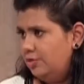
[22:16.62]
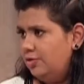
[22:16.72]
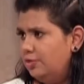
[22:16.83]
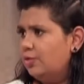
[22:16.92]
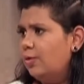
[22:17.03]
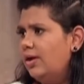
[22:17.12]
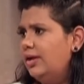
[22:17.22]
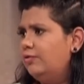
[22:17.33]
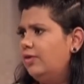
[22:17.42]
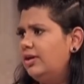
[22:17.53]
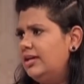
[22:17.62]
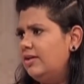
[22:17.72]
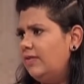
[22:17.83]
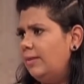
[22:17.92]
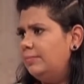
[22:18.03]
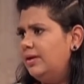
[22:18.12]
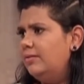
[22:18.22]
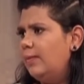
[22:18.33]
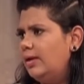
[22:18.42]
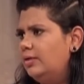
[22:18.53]
You go in for
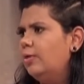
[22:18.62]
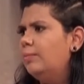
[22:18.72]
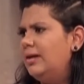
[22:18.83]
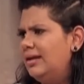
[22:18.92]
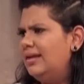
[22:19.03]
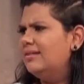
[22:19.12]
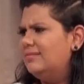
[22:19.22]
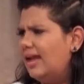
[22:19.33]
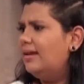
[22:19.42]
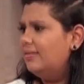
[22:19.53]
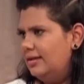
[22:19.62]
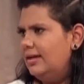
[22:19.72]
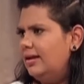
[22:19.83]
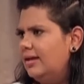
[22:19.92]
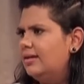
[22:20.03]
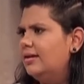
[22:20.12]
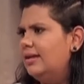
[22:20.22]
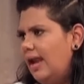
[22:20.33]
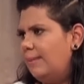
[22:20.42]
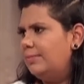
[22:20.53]
redevelopment when your building is generally in a
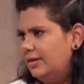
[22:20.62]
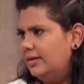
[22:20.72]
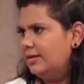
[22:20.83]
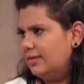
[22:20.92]
dilapidated